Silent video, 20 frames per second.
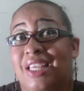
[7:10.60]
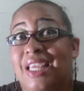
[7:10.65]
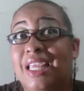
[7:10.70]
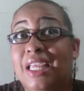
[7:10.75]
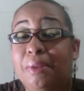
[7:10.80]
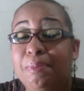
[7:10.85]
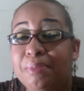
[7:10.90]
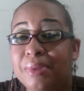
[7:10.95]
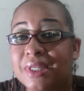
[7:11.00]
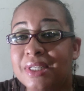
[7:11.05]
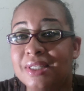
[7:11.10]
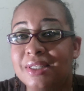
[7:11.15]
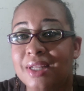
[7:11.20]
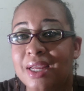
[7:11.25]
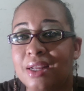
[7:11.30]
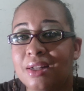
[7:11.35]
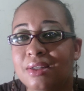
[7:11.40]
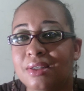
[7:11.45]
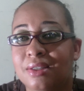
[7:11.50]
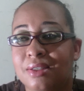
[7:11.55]

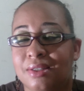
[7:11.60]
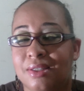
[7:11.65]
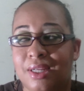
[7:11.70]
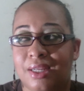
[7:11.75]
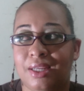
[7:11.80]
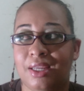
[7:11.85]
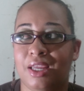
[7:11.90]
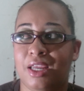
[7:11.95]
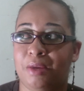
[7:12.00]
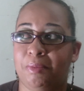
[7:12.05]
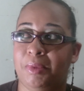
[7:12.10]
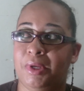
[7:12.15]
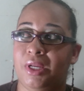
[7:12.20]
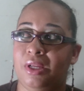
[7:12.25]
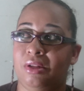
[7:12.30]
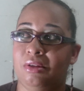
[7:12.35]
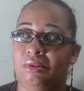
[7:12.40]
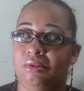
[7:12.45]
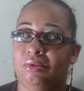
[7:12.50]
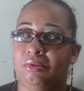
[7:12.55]
8%, they came
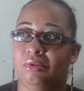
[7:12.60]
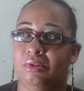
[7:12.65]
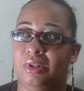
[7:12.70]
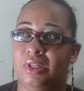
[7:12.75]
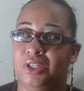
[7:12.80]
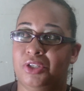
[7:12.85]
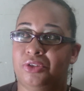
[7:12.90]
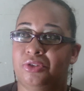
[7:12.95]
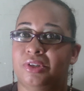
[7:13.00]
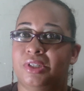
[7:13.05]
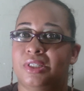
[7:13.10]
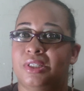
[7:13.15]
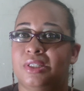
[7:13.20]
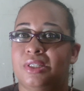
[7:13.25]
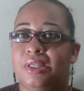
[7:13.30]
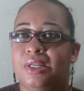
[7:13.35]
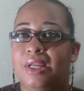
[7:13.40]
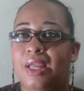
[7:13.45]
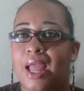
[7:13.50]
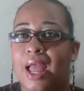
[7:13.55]
in
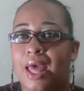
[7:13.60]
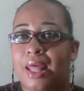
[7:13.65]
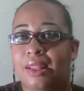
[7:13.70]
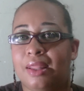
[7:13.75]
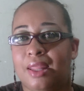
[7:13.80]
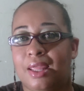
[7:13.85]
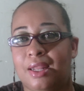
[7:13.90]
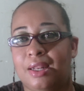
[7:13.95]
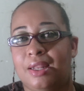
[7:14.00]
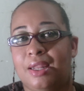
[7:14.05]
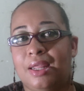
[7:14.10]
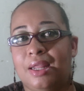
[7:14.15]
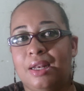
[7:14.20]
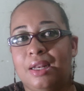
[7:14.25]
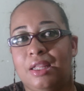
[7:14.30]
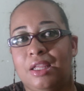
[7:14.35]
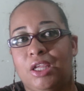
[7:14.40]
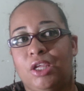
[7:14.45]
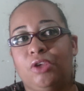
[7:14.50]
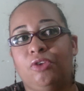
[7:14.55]
literacy and then they
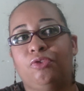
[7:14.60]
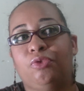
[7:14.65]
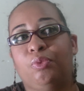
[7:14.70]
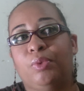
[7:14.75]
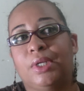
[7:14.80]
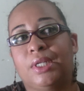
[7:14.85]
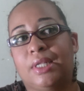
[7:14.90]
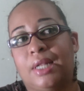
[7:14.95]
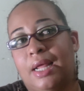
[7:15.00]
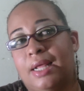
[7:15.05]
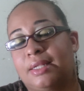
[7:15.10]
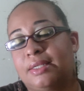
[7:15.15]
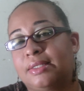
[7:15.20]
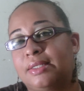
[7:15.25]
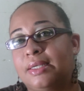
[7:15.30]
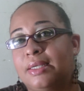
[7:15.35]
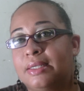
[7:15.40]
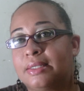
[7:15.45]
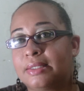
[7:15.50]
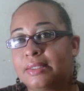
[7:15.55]
leave with, let's
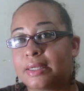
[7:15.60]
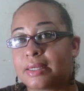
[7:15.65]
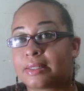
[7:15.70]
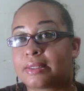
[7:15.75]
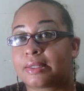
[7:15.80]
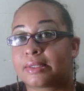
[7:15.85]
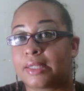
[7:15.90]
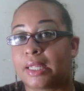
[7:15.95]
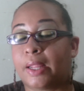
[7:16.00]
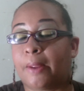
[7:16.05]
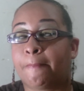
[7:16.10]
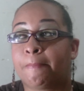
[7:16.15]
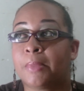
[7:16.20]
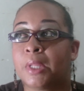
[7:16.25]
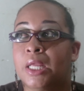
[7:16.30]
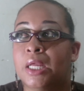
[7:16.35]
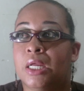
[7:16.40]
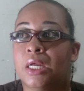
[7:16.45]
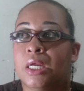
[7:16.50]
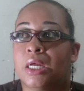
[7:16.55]
say, 60.
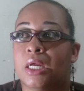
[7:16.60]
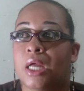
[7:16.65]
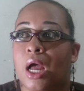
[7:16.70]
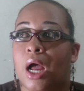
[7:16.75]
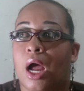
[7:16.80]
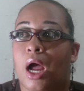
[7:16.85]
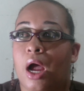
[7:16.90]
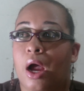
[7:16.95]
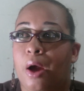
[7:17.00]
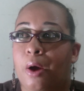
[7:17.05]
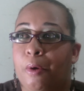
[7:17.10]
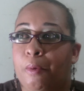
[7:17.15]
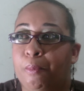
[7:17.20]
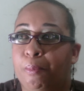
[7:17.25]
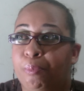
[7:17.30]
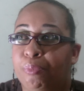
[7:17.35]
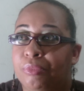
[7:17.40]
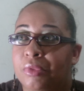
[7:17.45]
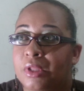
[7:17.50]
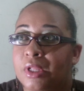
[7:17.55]

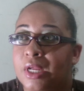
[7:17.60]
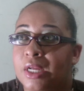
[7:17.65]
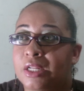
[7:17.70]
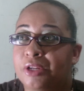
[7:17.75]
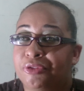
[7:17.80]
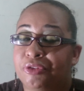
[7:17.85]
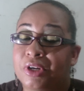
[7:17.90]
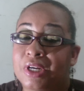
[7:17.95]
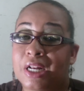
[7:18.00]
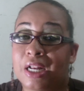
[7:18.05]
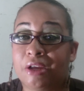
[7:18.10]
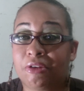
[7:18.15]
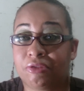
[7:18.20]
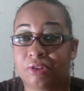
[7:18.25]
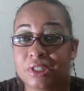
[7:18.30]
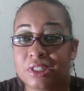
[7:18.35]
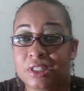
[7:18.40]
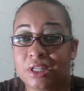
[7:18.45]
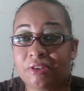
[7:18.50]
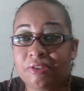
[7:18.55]
Um, there are different
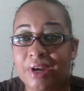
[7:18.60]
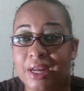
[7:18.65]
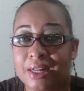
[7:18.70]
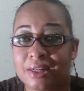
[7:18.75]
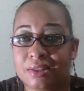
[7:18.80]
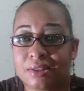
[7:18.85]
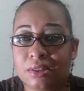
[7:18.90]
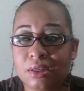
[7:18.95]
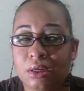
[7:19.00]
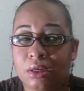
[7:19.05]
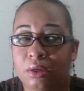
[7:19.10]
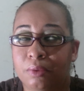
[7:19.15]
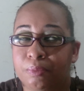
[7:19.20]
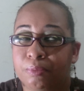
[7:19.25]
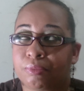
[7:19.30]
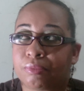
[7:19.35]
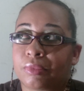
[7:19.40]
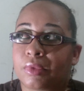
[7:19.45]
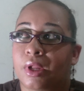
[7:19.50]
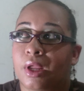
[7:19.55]
levels of ALTA
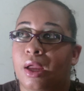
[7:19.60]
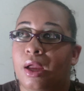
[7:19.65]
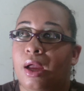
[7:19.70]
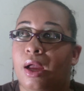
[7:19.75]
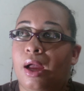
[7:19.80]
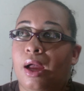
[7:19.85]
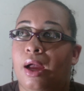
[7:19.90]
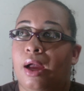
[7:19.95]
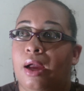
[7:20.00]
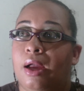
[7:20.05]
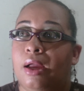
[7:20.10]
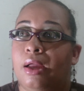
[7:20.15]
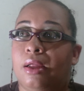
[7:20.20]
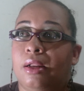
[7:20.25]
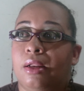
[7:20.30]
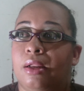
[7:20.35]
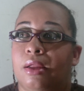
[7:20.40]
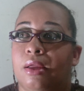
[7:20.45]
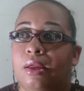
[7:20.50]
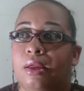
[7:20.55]

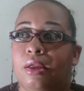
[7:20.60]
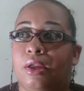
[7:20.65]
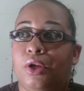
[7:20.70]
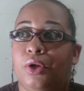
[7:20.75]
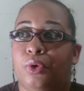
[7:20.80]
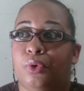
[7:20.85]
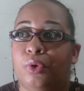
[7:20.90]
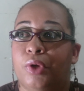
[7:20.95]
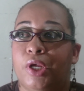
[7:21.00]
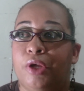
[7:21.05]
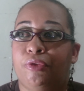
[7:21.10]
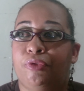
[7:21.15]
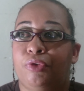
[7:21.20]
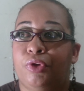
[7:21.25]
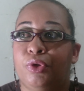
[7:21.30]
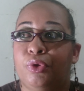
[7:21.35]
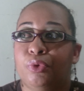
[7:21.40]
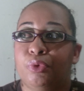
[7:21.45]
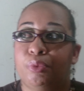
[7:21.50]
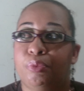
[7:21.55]
and you know if
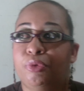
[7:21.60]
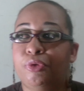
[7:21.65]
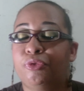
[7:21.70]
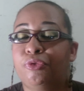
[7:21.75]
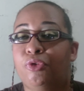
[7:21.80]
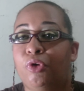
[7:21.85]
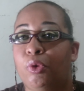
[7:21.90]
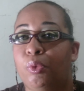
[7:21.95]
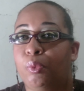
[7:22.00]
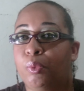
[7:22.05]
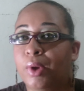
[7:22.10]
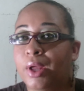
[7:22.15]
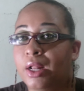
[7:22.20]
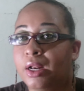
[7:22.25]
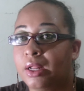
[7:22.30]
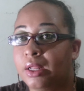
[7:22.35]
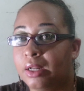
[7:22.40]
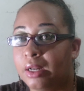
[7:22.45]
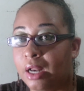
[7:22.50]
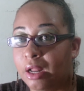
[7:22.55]
you don't perform well
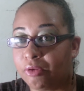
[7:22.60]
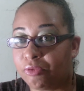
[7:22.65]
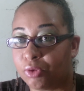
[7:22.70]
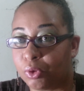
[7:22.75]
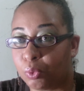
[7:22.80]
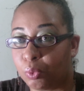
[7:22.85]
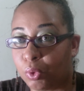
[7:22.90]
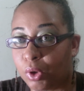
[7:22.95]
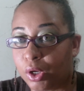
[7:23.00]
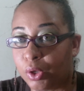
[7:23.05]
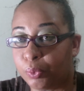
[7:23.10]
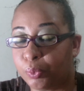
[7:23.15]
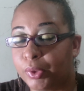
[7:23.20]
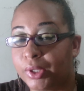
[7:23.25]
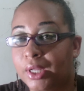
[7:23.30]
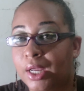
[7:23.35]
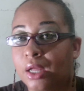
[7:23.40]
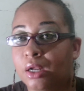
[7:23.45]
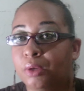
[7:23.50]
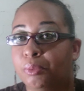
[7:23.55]
in level one we
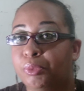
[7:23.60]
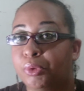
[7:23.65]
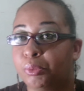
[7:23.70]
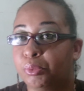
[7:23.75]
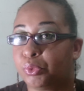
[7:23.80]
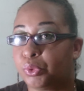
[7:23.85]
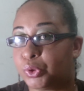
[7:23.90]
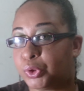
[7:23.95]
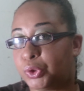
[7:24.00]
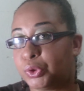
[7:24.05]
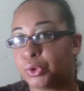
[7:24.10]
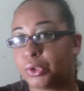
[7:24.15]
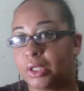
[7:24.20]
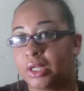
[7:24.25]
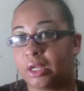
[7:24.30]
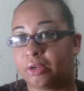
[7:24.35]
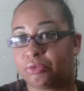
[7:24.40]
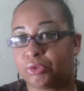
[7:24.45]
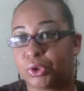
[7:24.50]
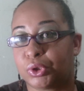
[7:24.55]
cannot promote you to
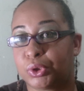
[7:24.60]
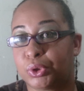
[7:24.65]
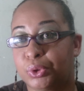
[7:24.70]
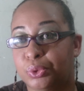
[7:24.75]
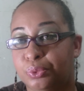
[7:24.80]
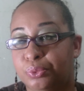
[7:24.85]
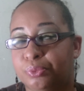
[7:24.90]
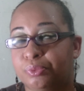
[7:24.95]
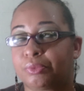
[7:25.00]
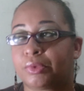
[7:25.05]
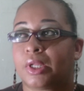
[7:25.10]
level two